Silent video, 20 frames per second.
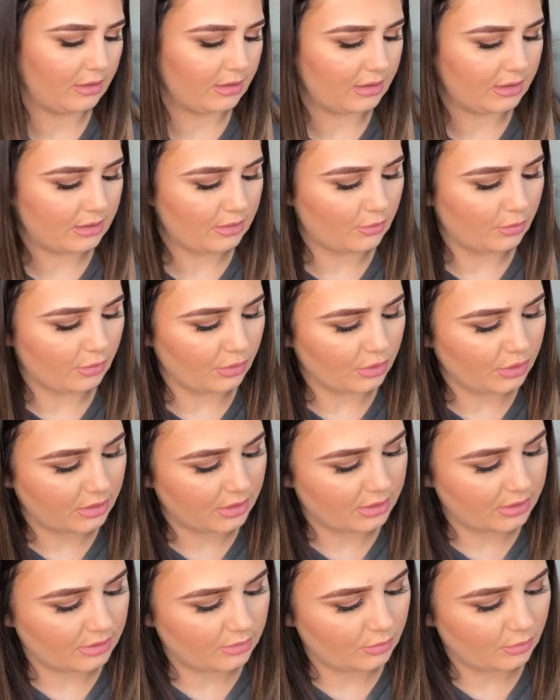swatch
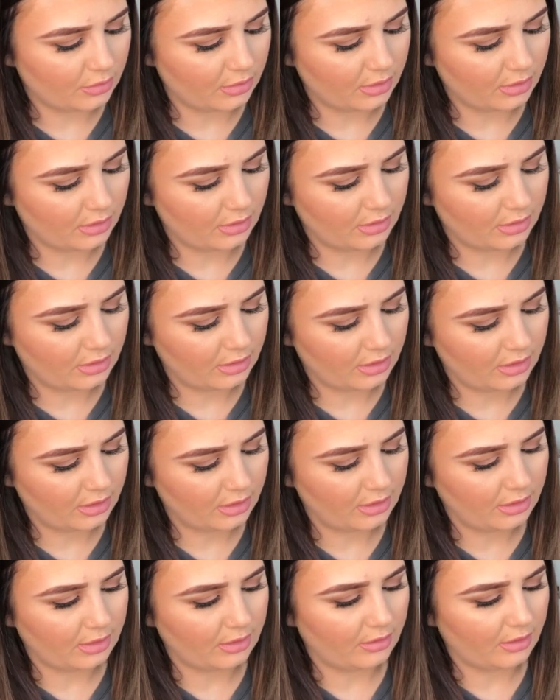this one,
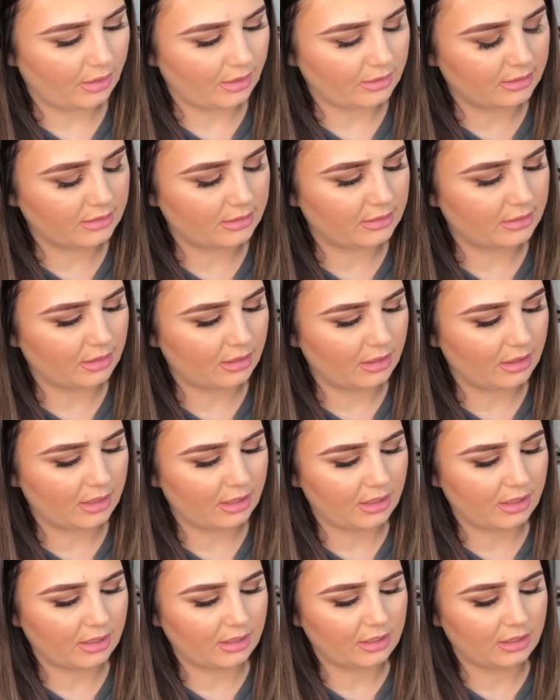that
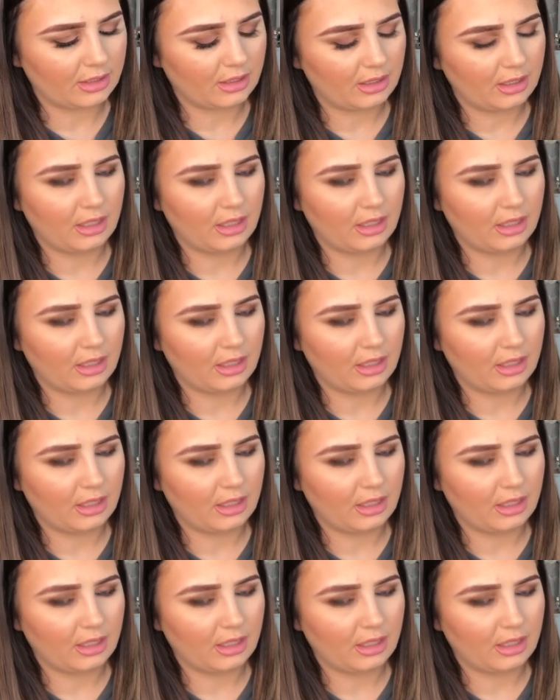side.